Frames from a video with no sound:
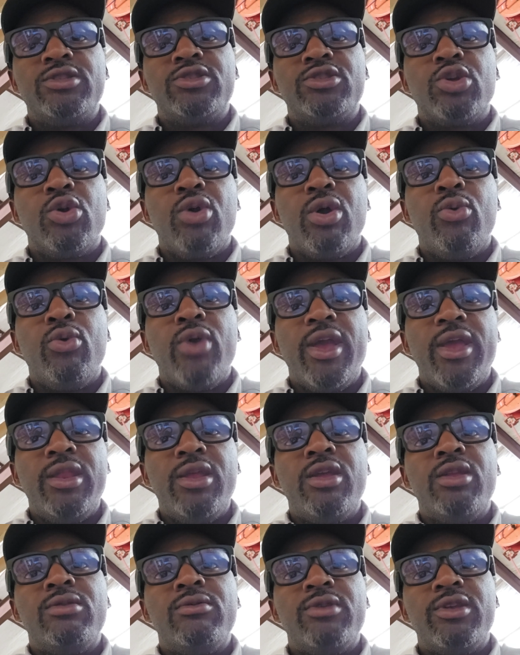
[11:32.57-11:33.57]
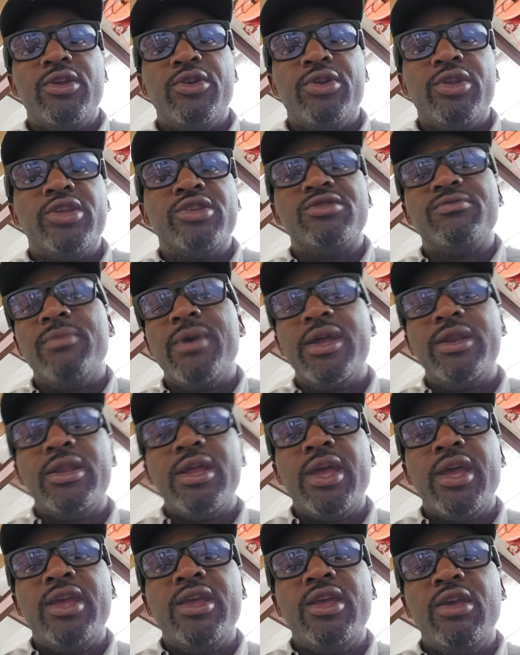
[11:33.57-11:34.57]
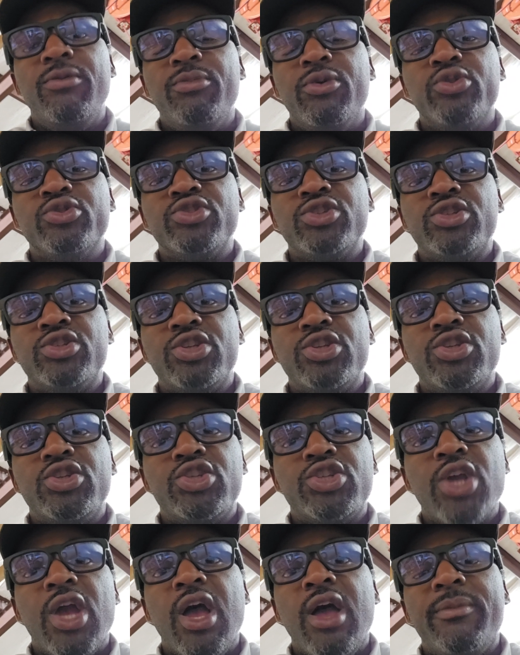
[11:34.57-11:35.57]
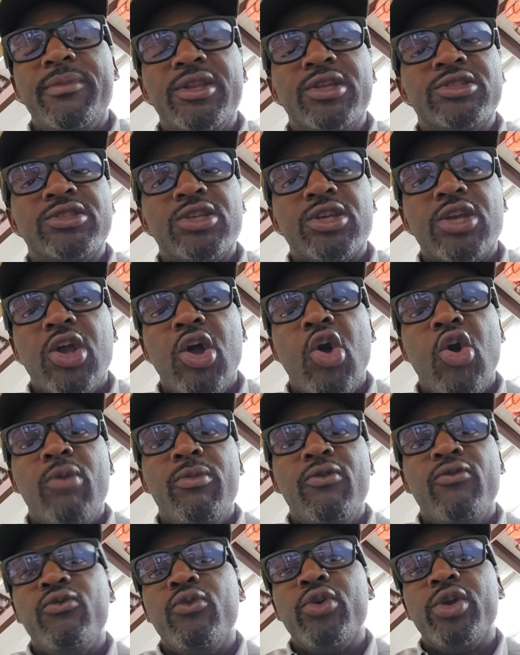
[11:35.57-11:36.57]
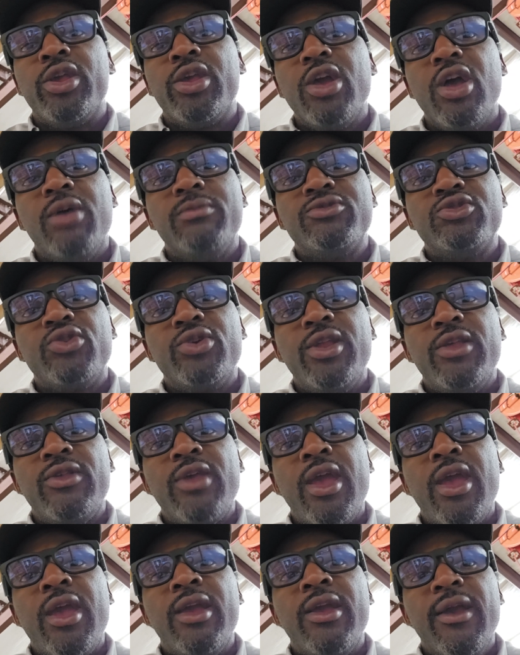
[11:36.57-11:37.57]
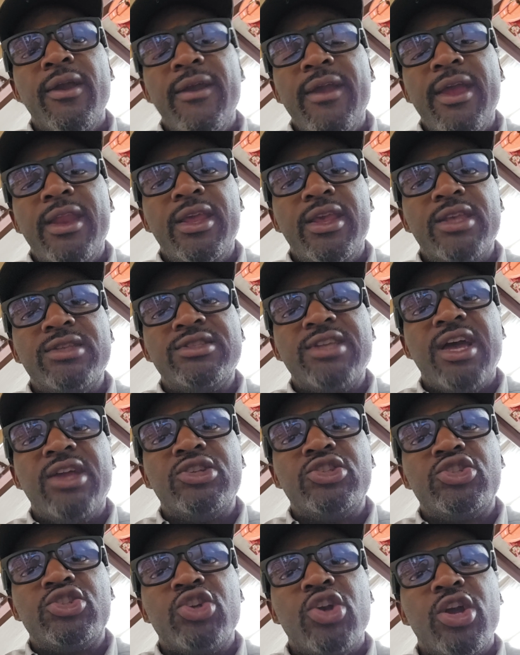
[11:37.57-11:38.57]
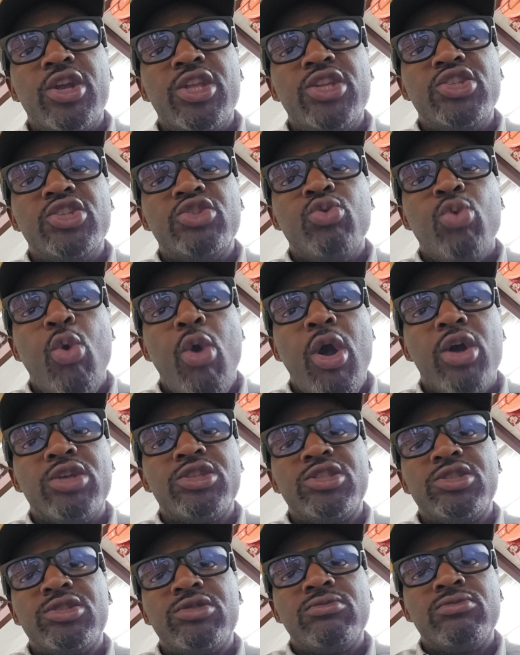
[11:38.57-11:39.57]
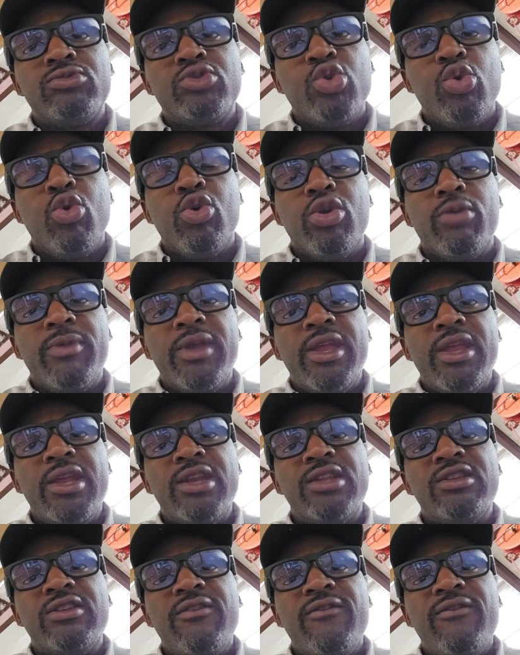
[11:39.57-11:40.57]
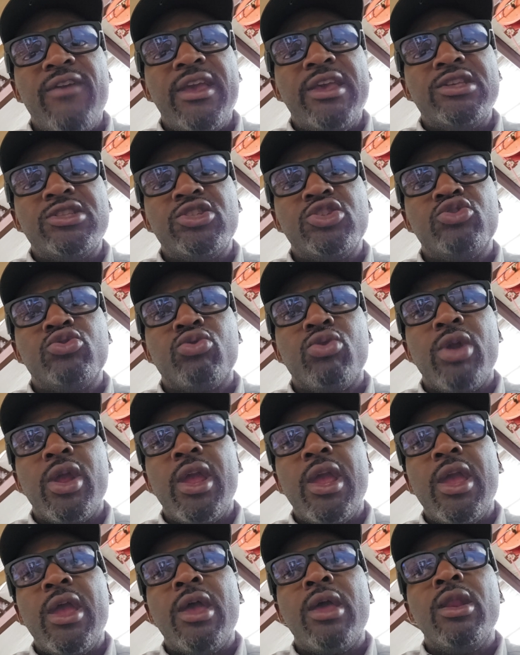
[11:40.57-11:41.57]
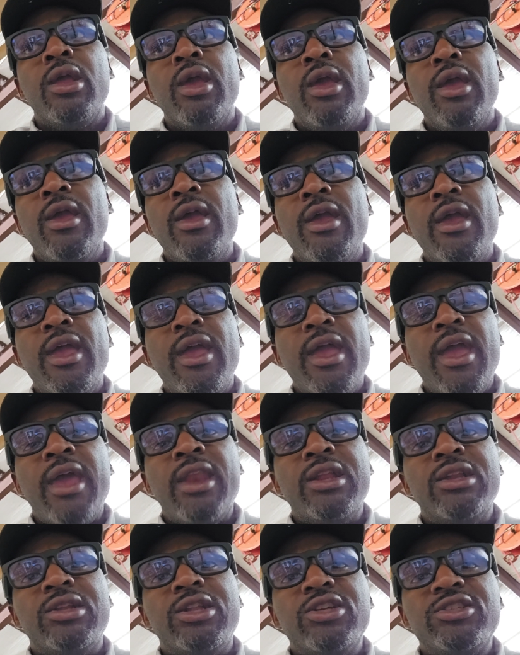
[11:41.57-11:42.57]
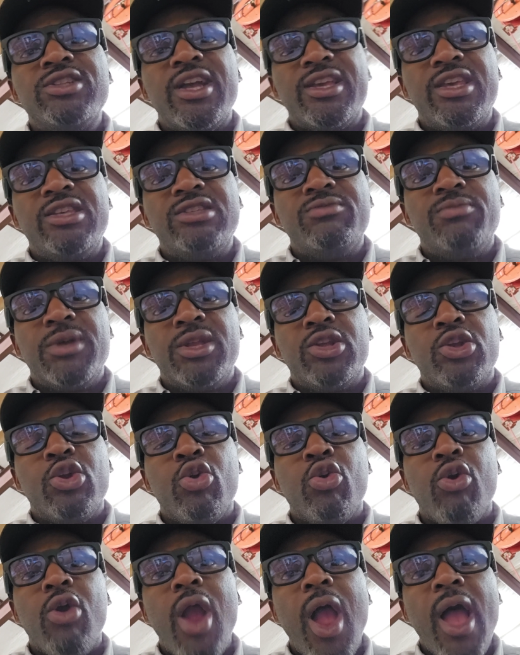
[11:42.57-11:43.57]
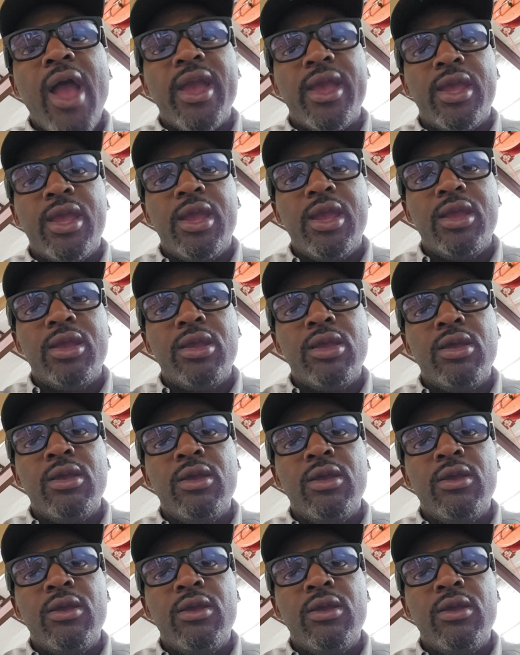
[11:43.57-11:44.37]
And so I waited. Here it is Monday. He pulls into the shop. He doesn't call before he comes or anything. And he gets out his truck and he just walks toward me. And his face is red. And it looks like he's been crying.